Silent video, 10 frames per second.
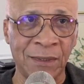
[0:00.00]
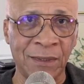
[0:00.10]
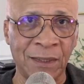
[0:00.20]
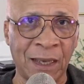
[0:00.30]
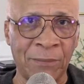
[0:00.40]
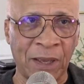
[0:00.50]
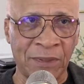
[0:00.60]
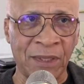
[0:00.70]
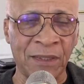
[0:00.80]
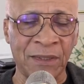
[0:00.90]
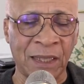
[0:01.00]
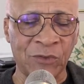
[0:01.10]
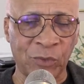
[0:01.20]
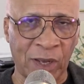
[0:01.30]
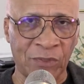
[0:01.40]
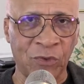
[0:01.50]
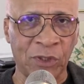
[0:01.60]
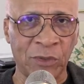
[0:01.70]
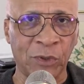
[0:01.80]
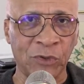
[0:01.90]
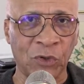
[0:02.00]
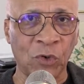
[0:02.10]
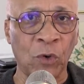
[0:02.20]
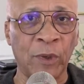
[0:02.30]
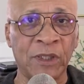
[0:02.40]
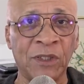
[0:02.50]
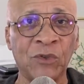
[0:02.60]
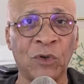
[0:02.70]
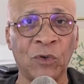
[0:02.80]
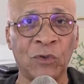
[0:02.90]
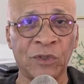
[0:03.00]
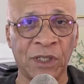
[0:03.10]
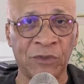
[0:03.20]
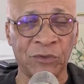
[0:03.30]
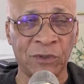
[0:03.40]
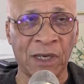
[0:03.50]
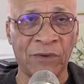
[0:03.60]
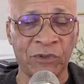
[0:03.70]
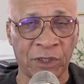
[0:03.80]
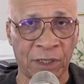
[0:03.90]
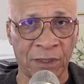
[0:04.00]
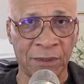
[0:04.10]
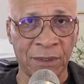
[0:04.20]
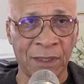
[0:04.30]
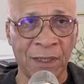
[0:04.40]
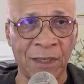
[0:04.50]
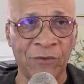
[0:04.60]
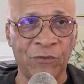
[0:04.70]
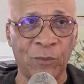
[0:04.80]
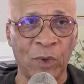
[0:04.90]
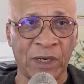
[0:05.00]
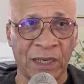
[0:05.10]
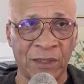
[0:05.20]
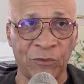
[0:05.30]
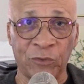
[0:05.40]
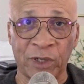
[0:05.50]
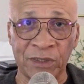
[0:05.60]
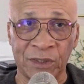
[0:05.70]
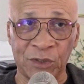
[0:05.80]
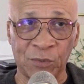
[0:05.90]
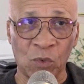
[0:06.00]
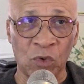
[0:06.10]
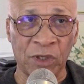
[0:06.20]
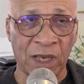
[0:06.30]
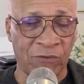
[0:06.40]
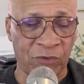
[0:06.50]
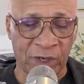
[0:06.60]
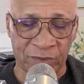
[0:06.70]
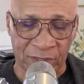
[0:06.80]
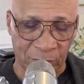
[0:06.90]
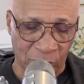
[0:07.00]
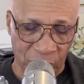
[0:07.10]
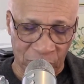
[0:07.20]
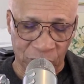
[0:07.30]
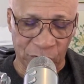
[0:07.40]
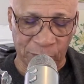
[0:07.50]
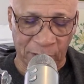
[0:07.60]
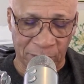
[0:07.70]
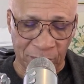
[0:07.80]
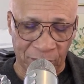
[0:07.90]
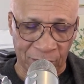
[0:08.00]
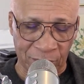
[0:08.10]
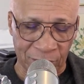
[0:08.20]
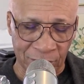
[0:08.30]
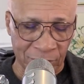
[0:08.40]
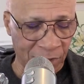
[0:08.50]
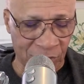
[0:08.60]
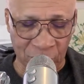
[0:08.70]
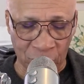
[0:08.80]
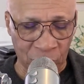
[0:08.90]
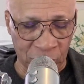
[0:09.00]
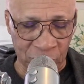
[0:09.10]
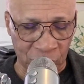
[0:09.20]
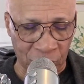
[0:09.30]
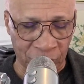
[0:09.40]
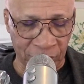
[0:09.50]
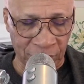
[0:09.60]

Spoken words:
I think that's where I thought he was going to go, but he's going to go to Central Africa. From what I read this morning, I forget the name of the newspaper. It's not Raw Story.